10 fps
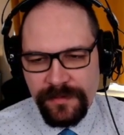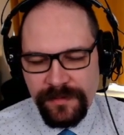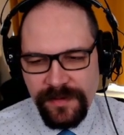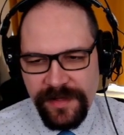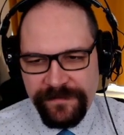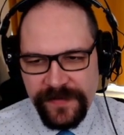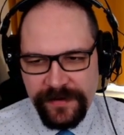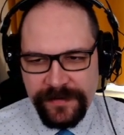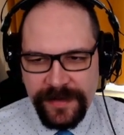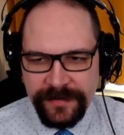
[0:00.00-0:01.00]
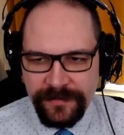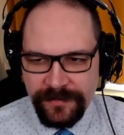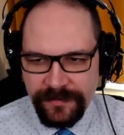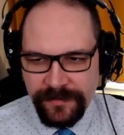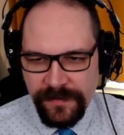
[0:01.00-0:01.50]
Oh, I figured that,
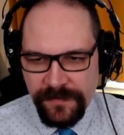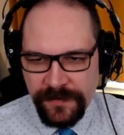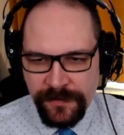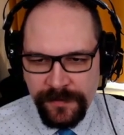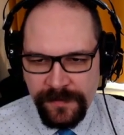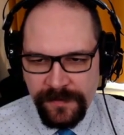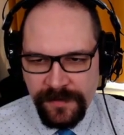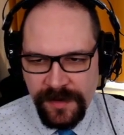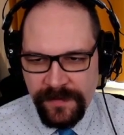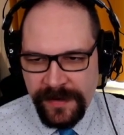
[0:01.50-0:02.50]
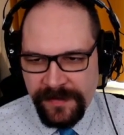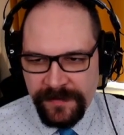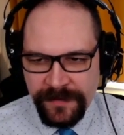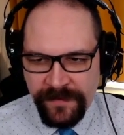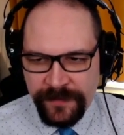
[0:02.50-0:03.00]
Wes retorts. Otherwise, I
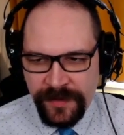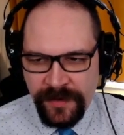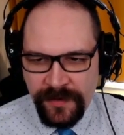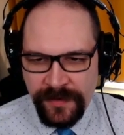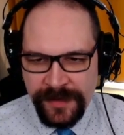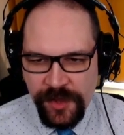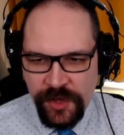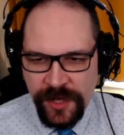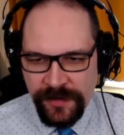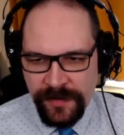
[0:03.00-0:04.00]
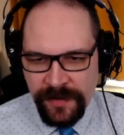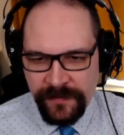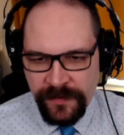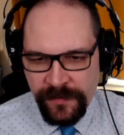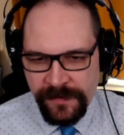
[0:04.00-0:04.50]
would have put a hole in that shinery of
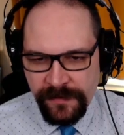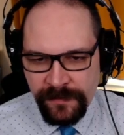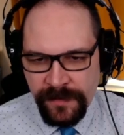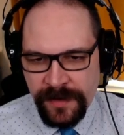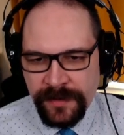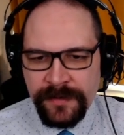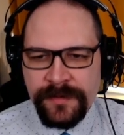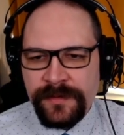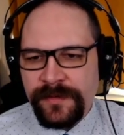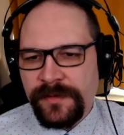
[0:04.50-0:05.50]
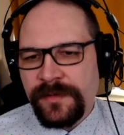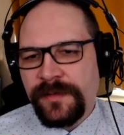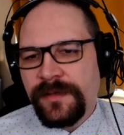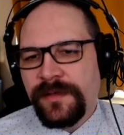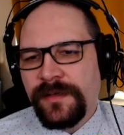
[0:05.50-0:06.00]
yours already.
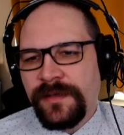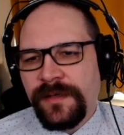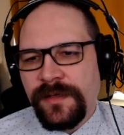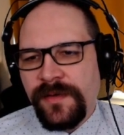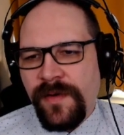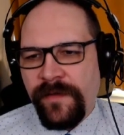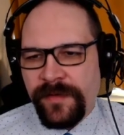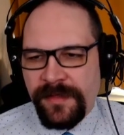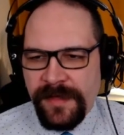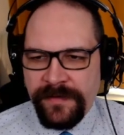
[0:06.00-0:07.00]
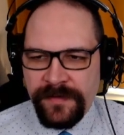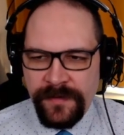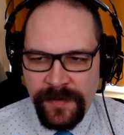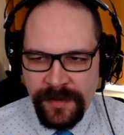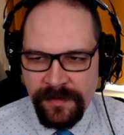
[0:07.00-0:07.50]
You arrive at the side of the
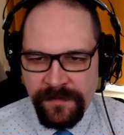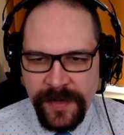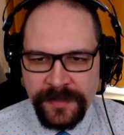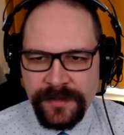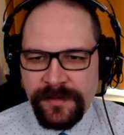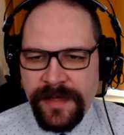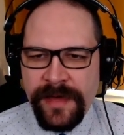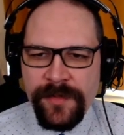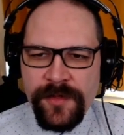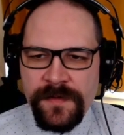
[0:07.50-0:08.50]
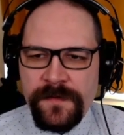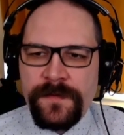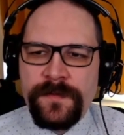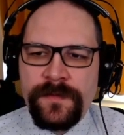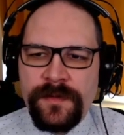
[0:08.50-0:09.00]
rig, inspecting the damage as you
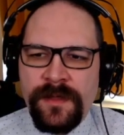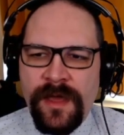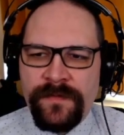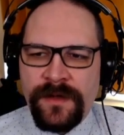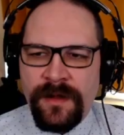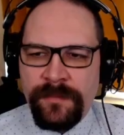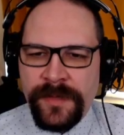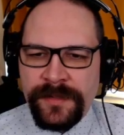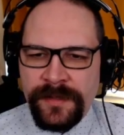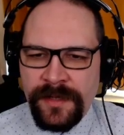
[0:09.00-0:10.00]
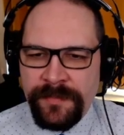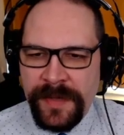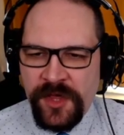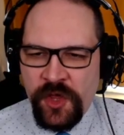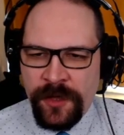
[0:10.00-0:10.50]
do. Half the hull plating and
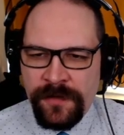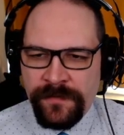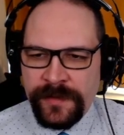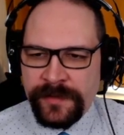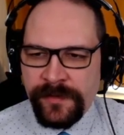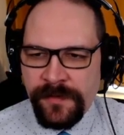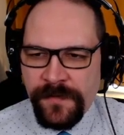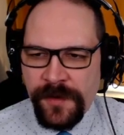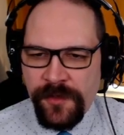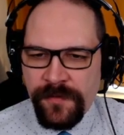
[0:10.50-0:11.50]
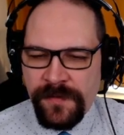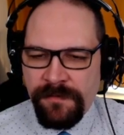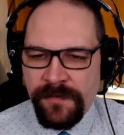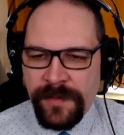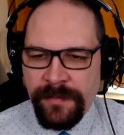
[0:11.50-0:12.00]
big chunks of the internal structure
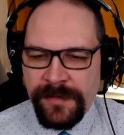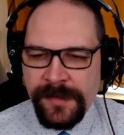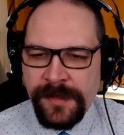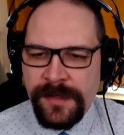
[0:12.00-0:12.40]
seems to be missing,